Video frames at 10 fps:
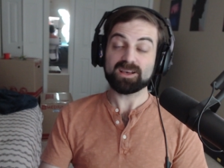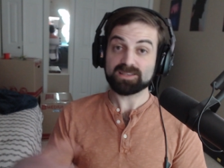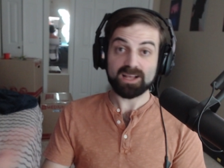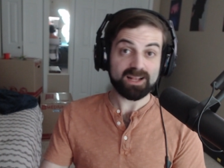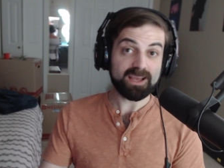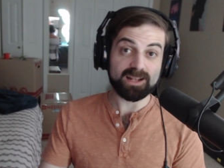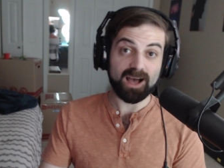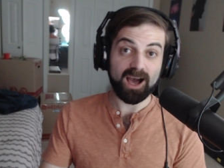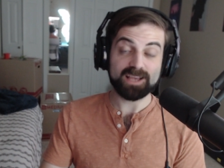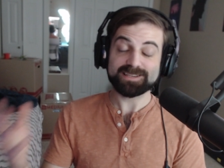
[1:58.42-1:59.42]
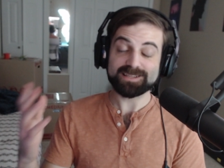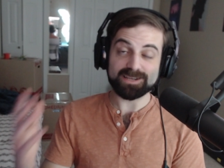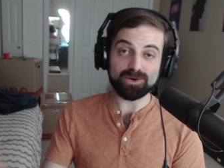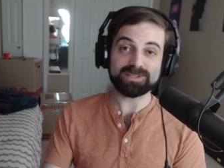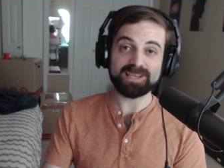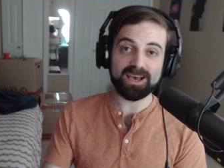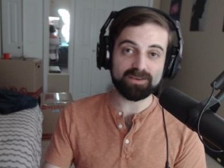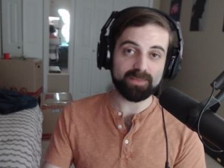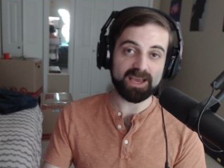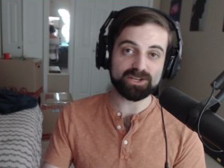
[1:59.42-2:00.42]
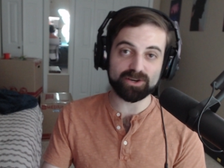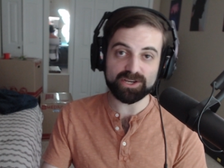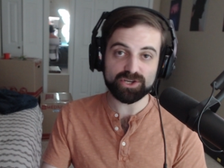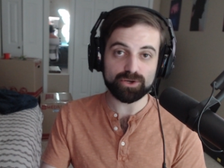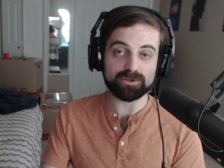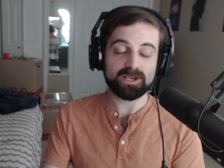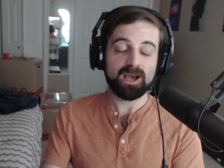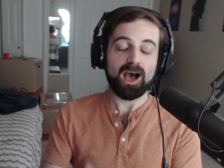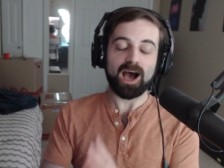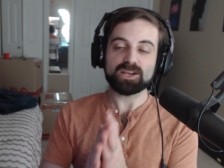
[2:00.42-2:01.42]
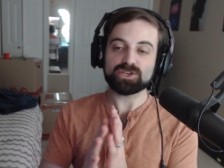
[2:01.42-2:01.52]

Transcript: that's not it. I still was having major issues. I